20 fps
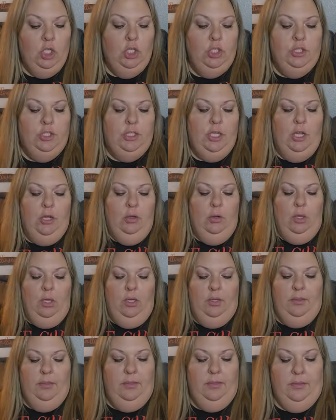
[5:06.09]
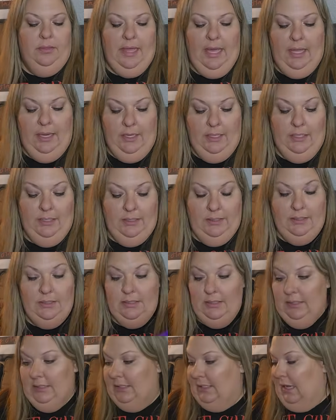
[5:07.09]
So that is
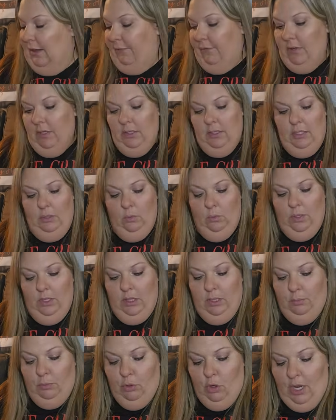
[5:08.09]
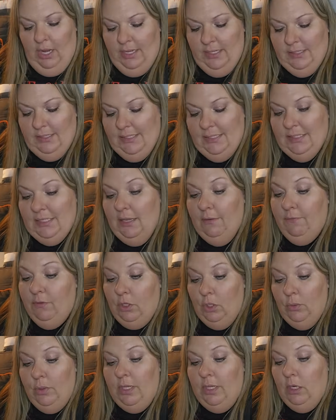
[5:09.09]
definitely one of the prizes. If
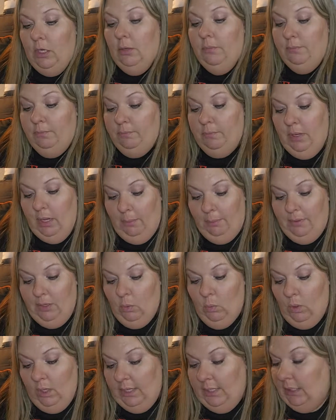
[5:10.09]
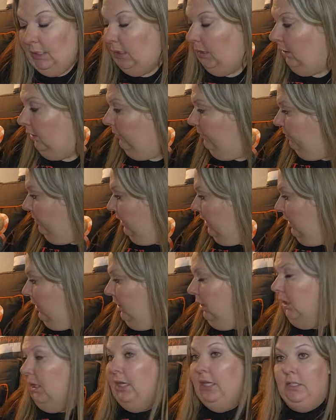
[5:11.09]
you hear puppy whining,
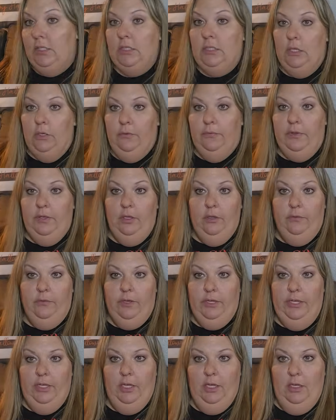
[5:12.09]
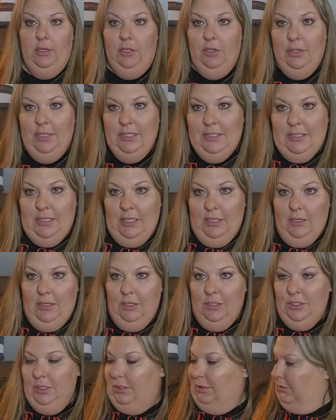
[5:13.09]
it's Sophie over here. You can see her
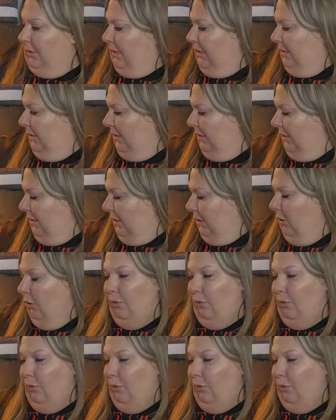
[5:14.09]
just right here.